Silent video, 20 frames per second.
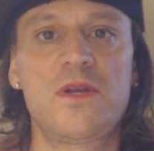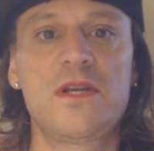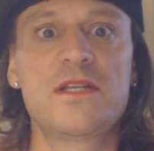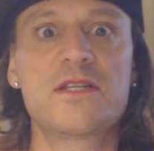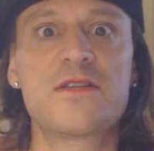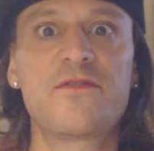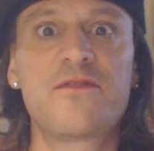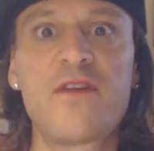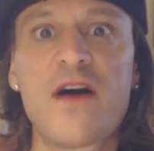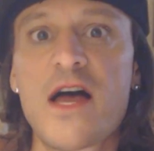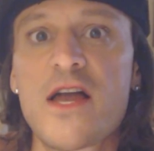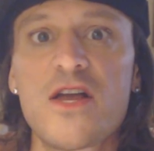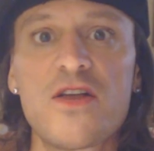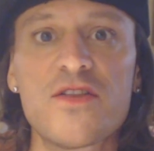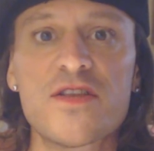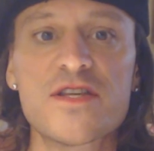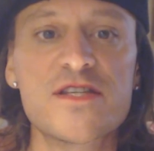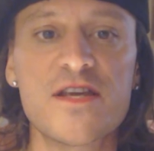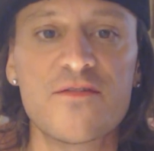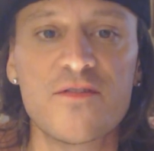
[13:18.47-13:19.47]
we need to
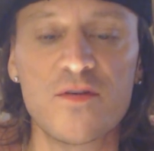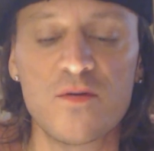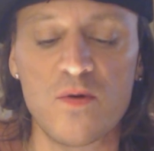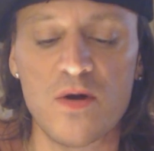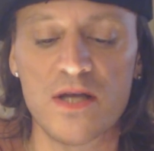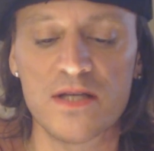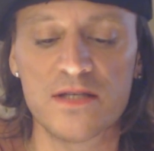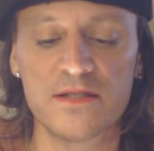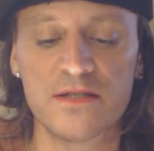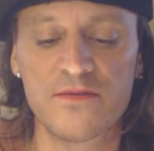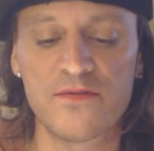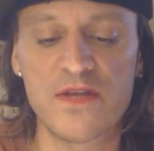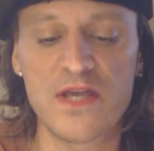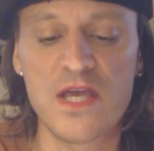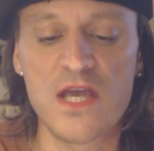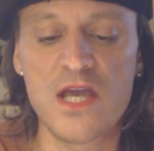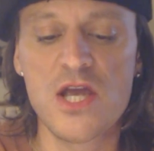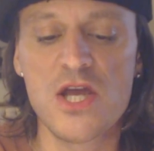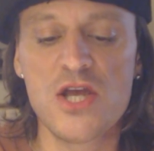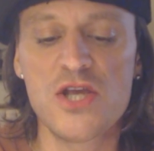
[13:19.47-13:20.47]
file this, everyone.
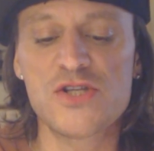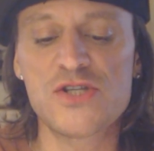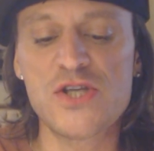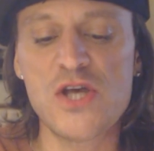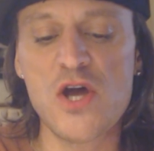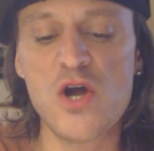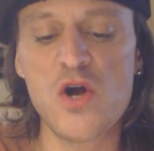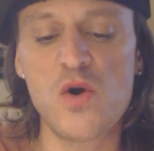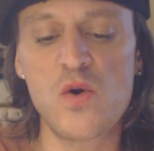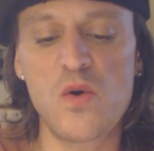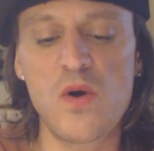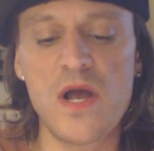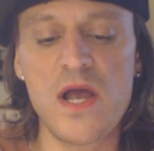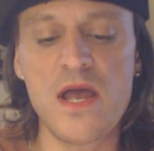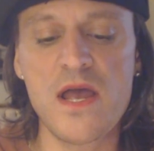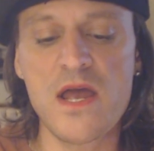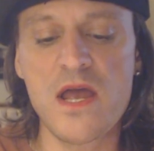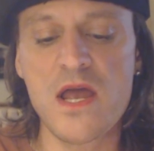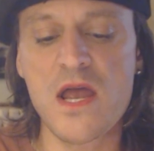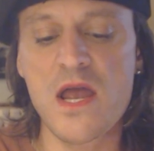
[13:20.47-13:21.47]
So
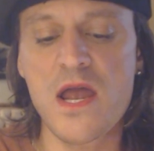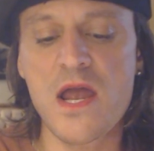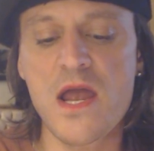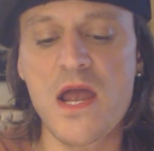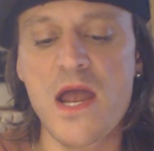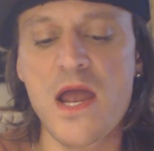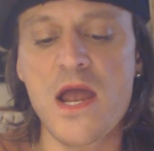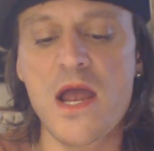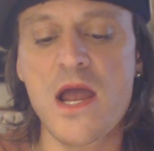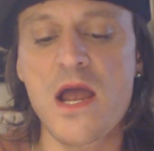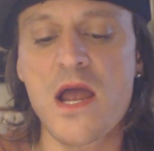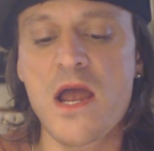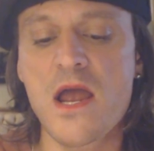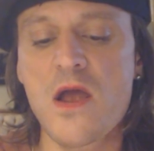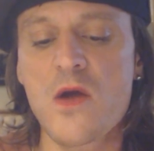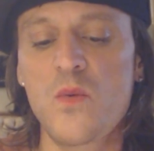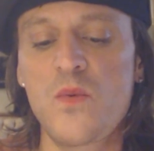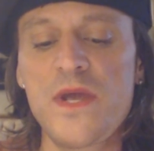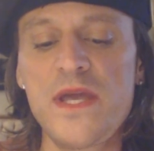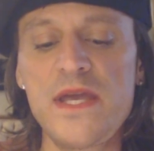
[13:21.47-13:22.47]

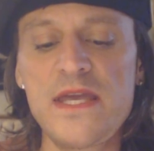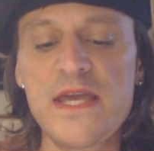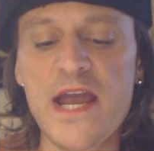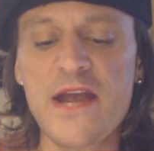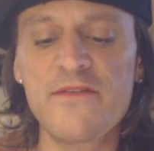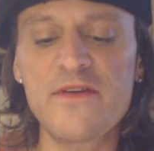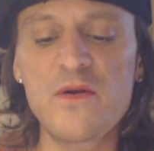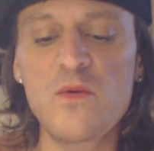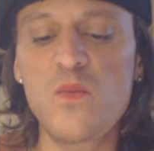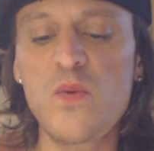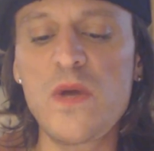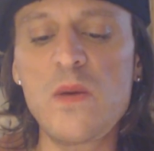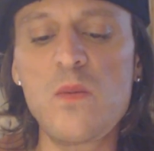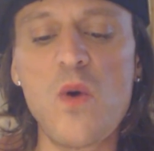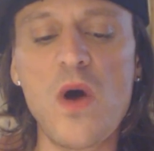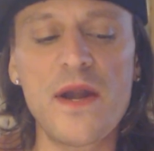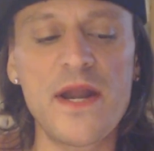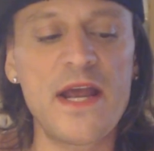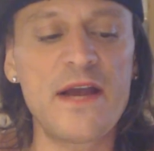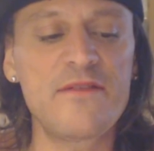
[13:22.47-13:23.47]
we
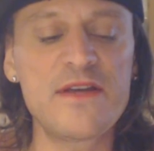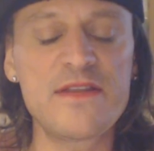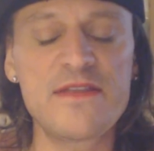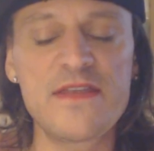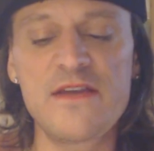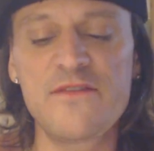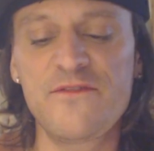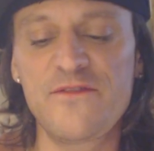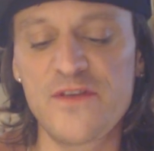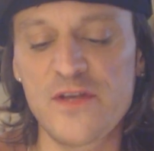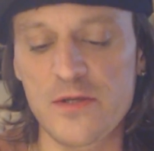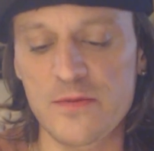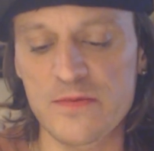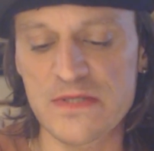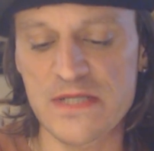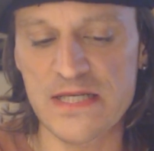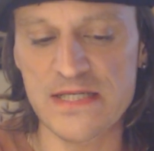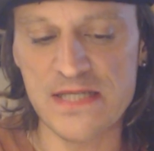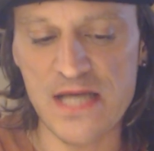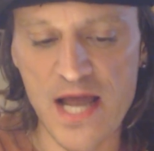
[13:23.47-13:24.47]
want everything
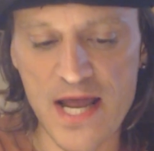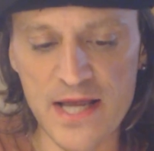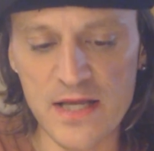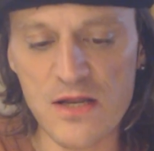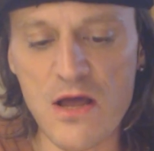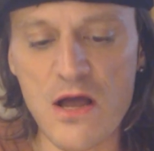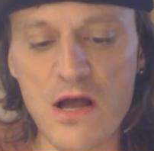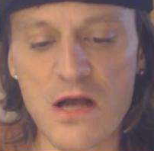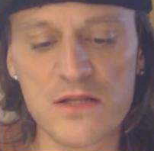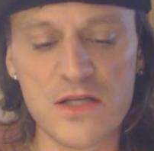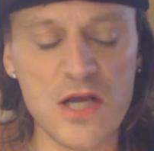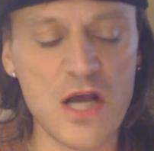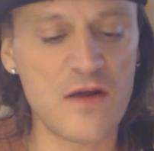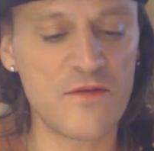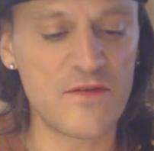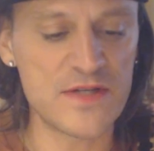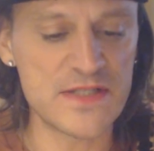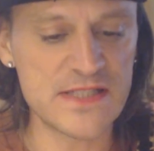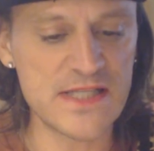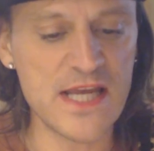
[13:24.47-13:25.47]
filmed. The dialogue, the
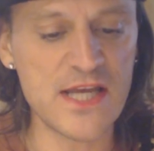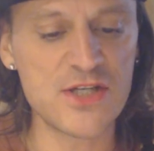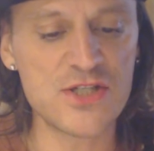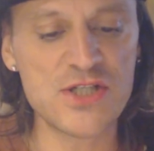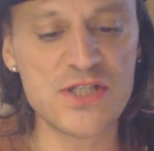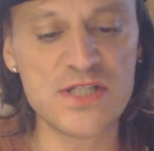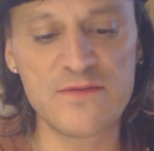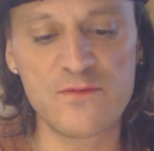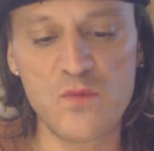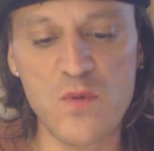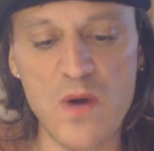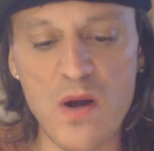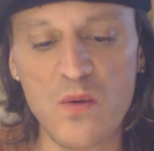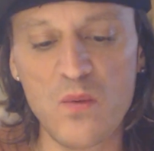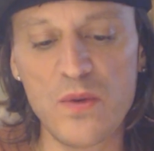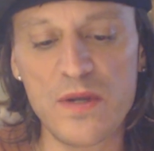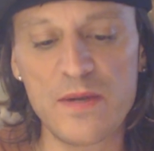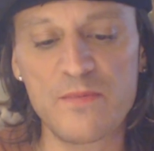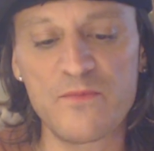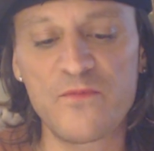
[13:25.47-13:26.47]
conversations of
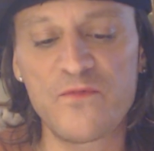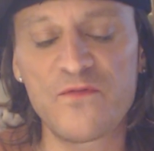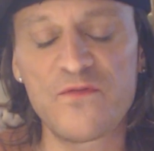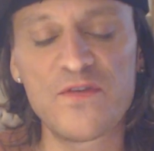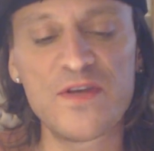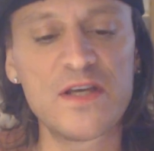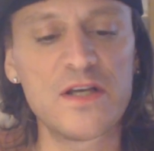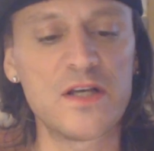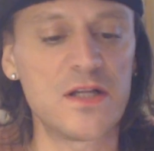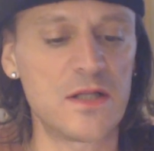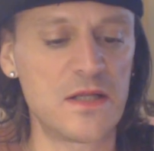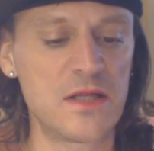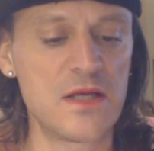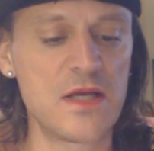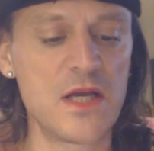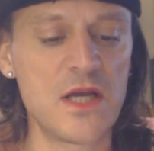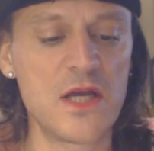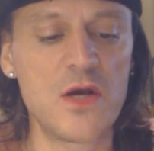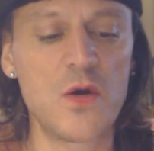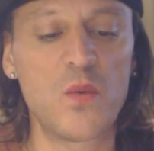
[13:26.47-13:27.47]
what we feel
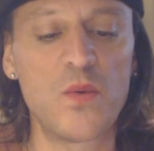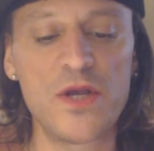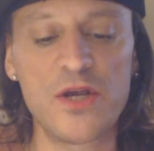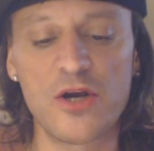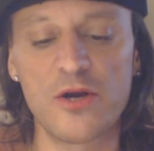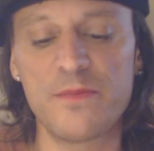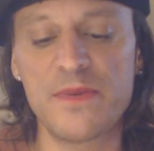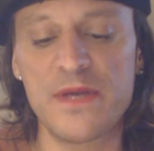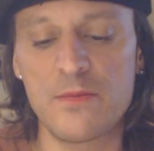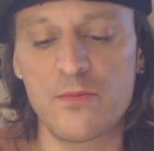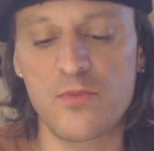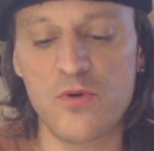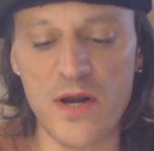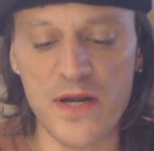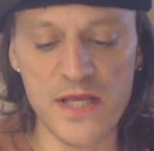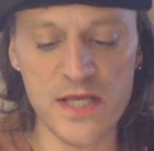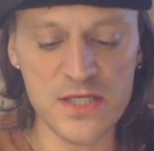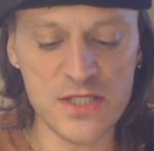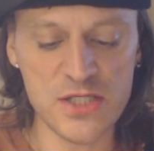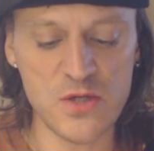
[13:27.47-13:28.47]
we are being
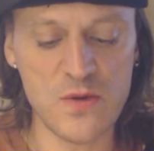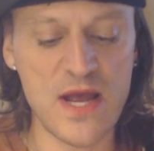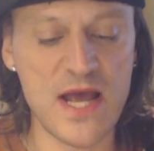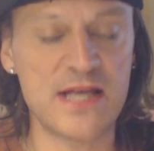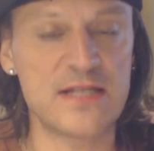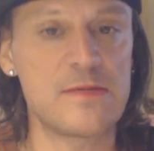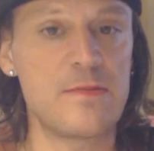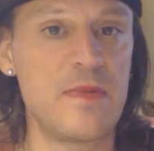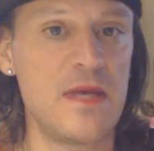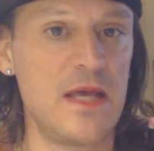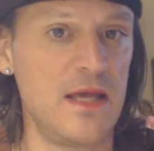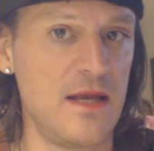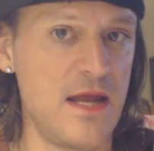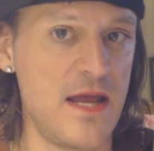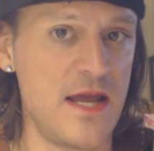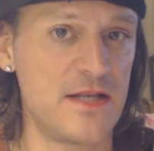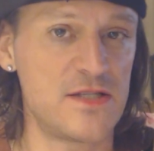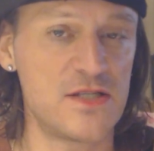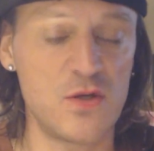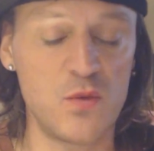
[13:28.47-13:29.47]
brought into as men.
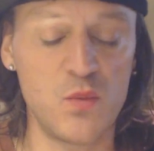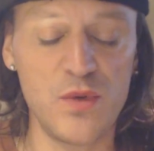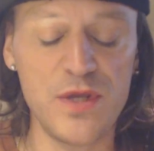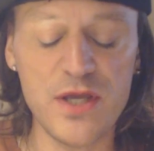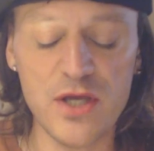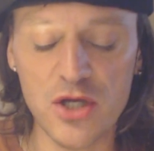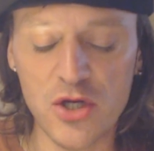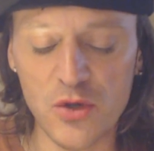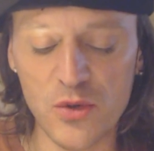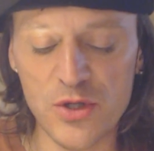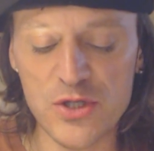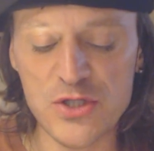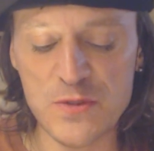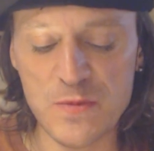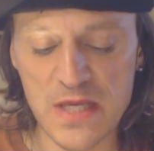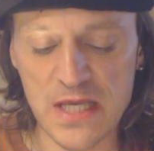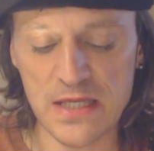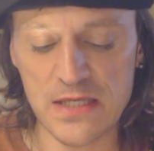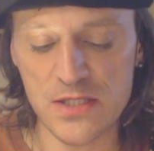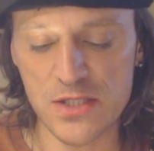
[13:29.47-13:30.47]
And so we
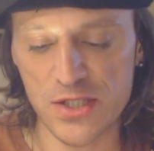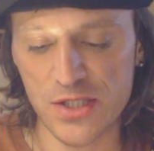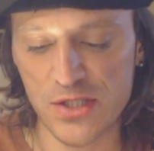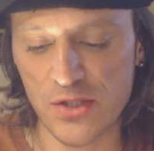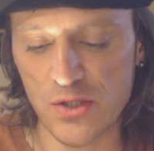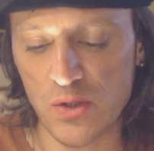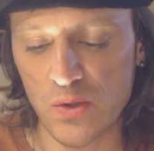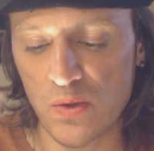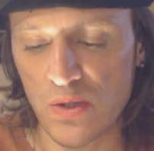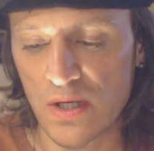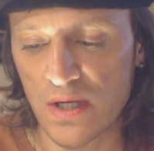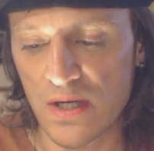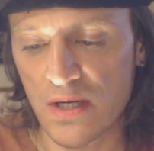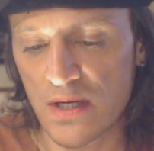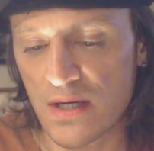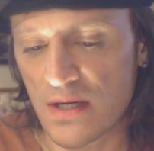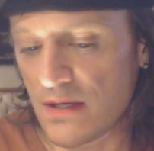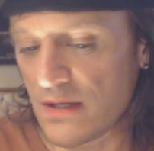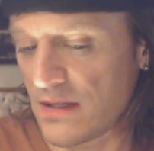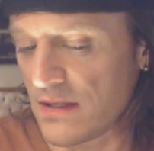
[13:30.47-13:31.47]
encourage men to
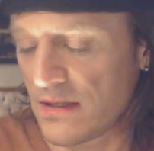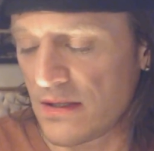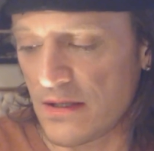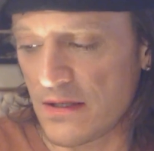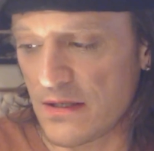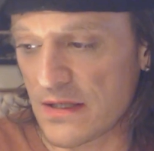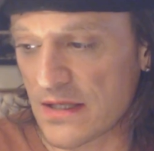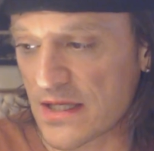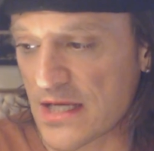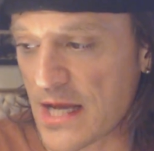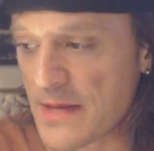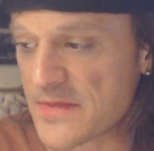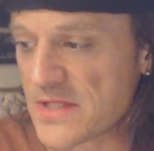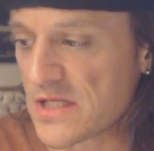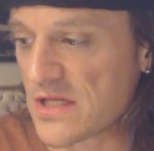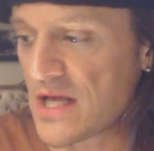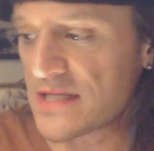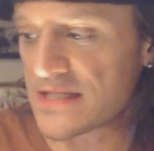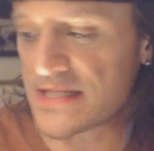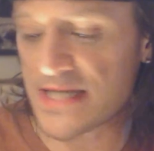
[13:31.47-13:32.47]
come
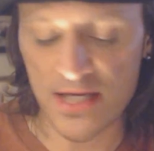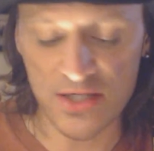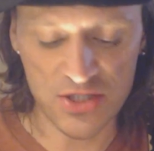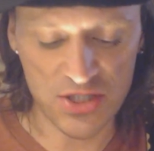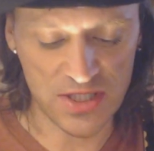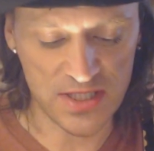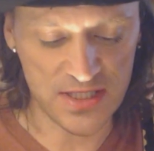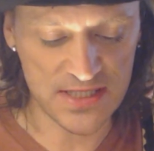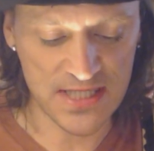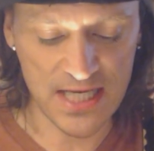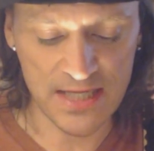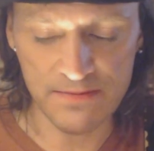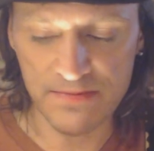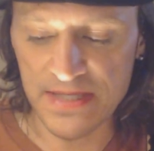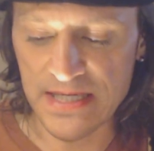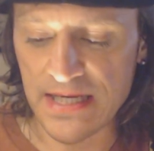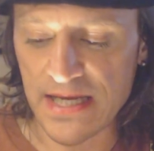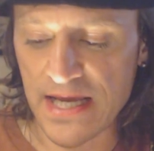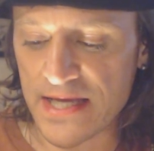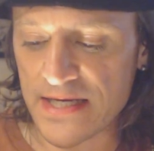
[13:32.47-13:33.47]
to Los Angeles and
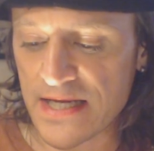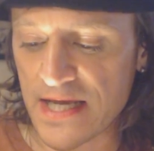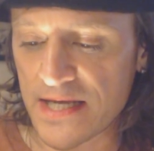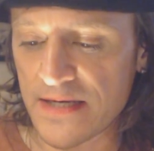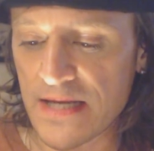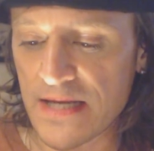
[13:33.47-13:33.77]
be